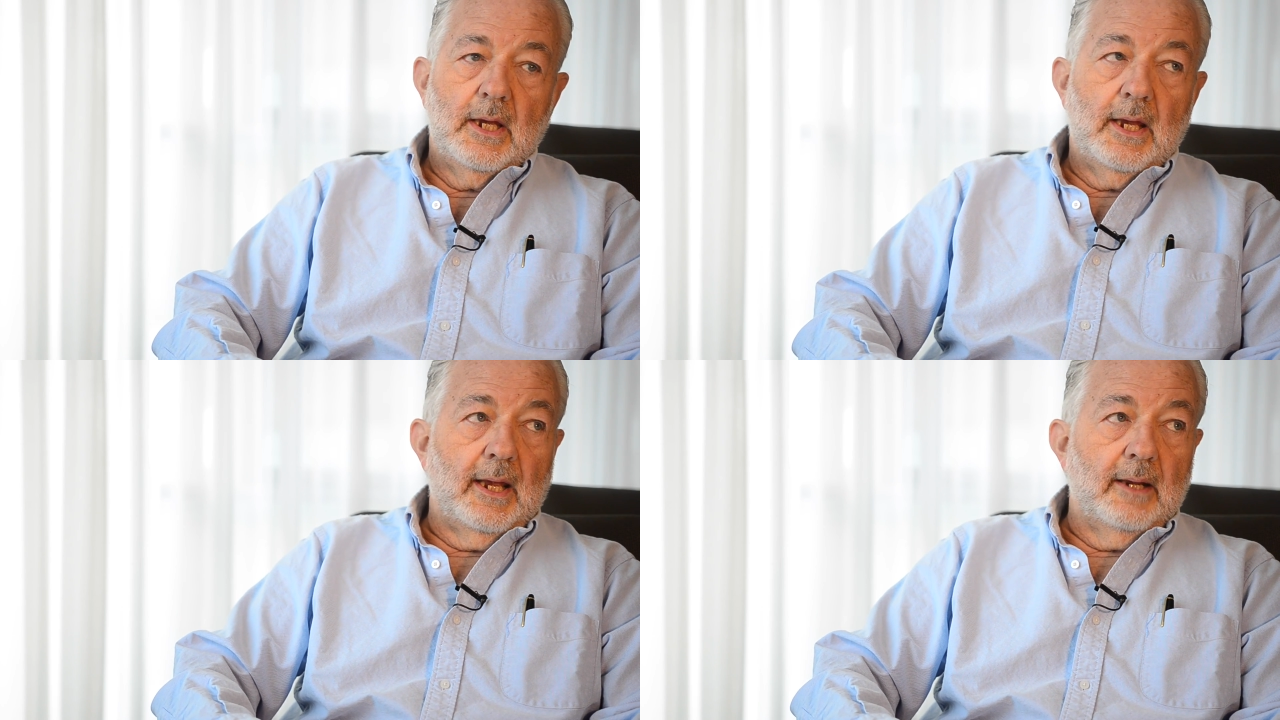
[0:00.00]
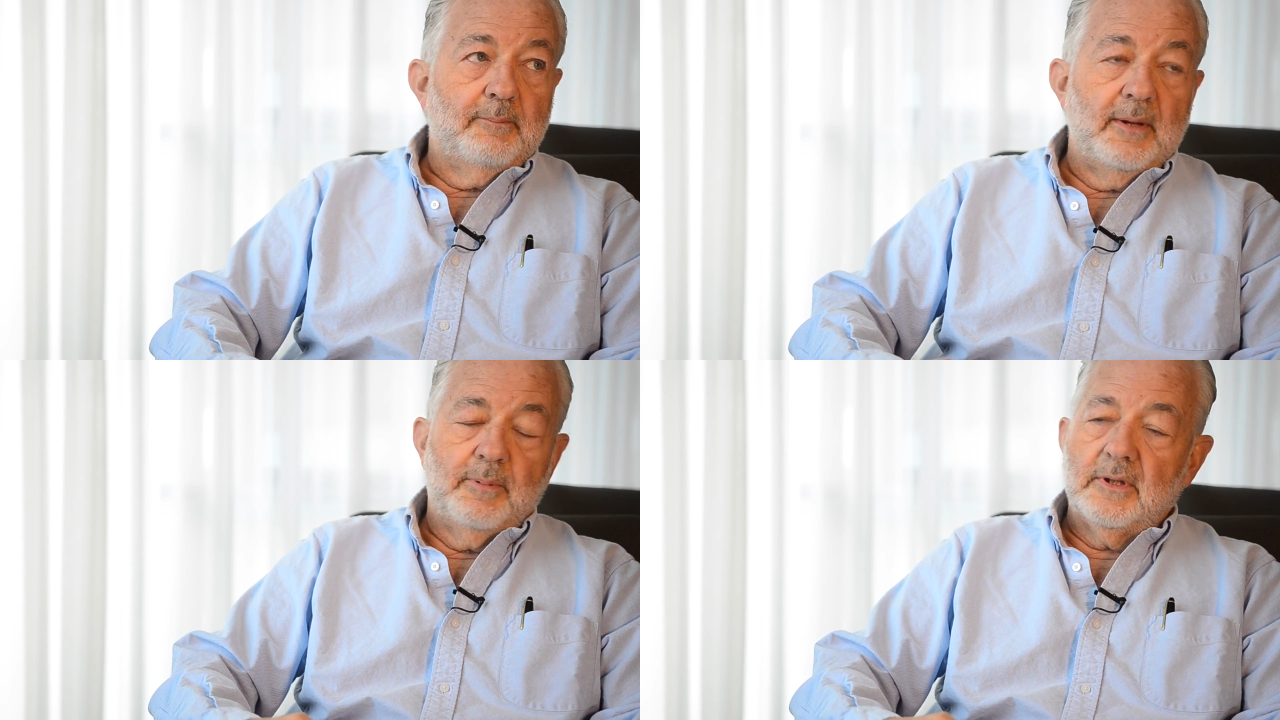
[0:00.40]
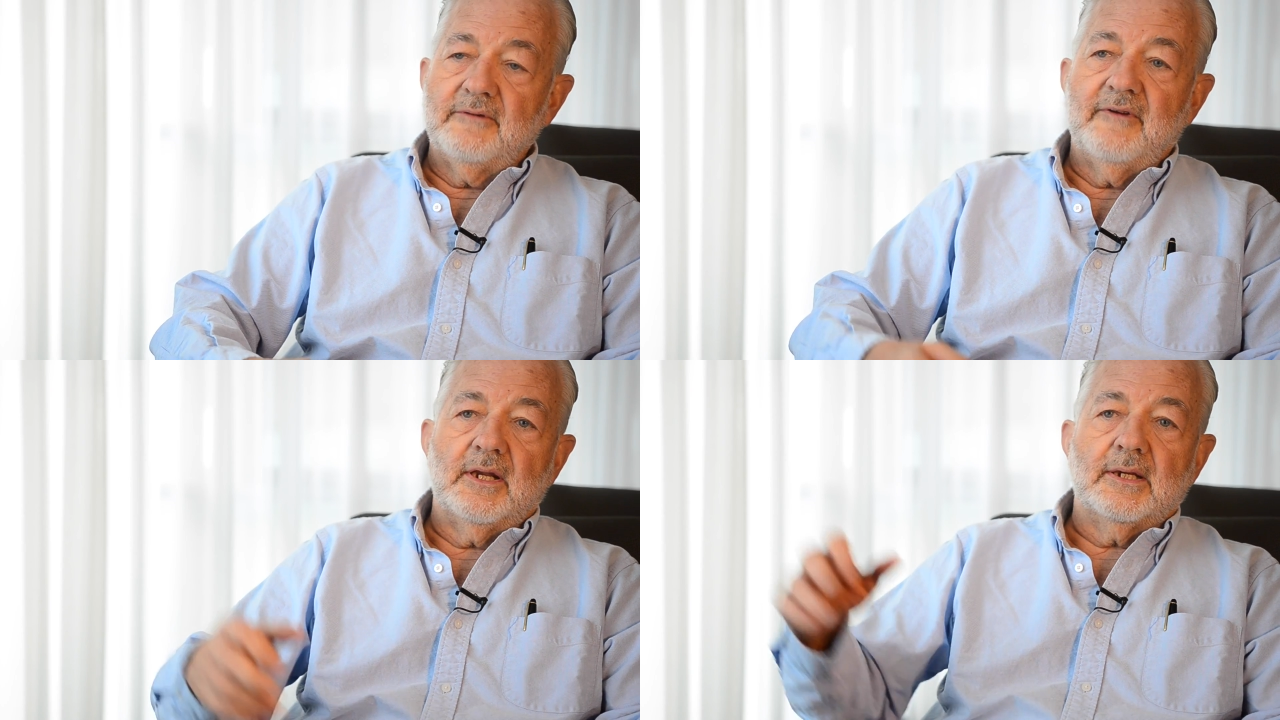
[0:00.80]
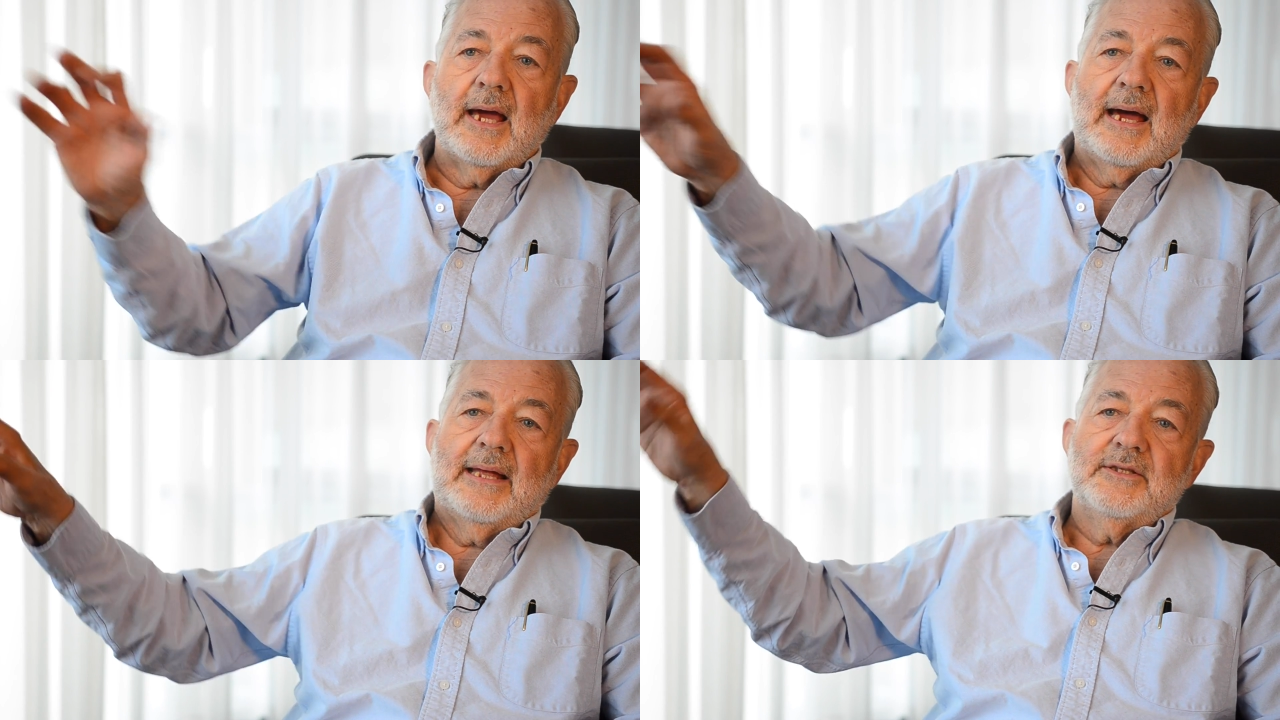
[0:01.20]
and people invented
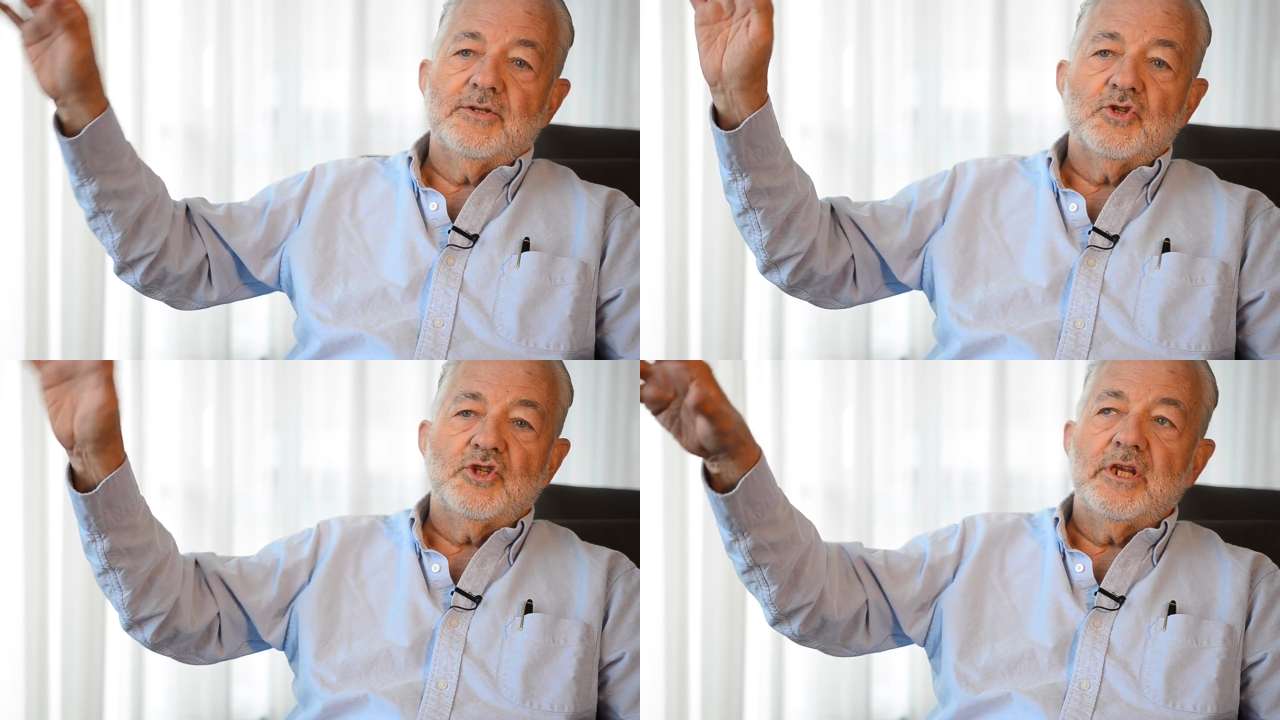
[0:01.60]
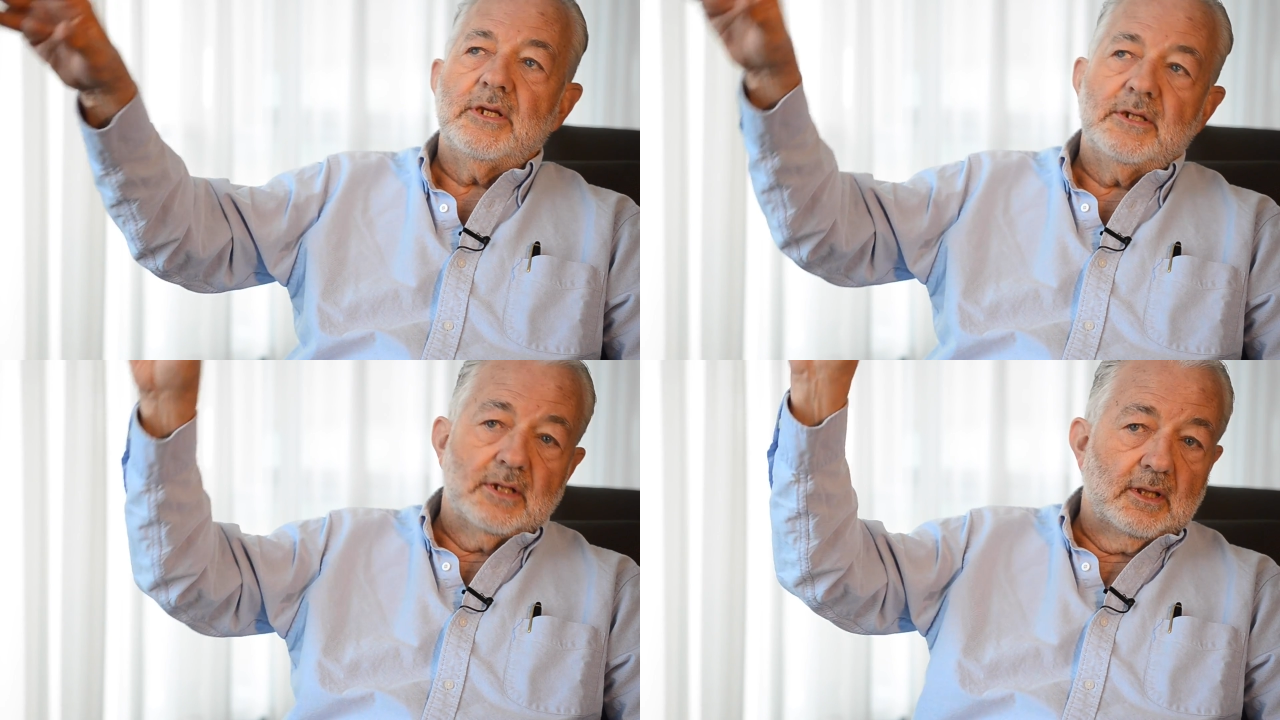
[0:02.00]
gods and genies